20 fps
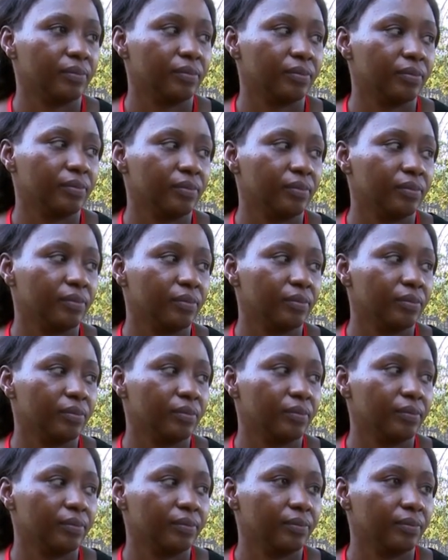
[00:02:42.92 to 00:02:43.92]

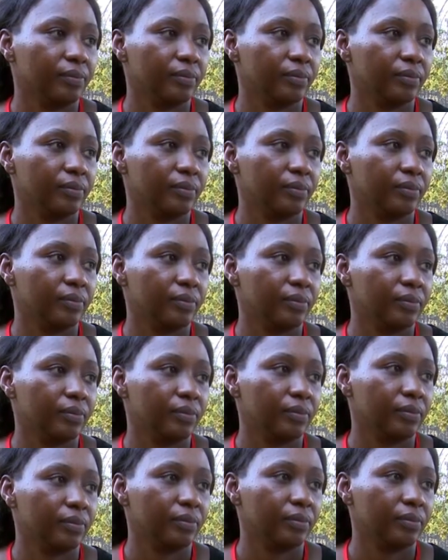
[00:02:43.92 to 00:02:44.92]

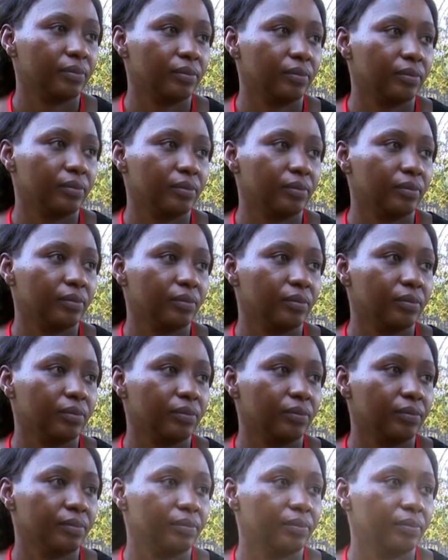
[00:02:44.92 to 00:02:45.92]

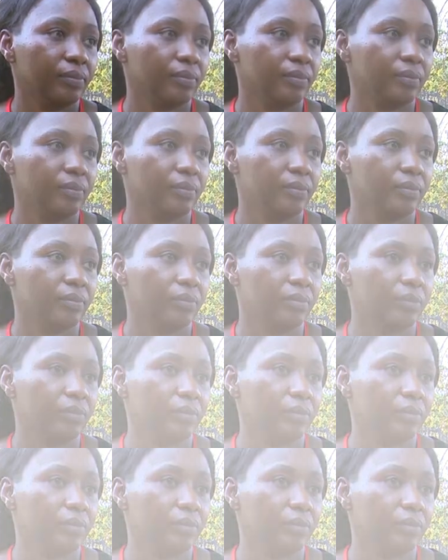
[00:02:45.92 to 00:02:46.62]
No words are spoken by the person on screen.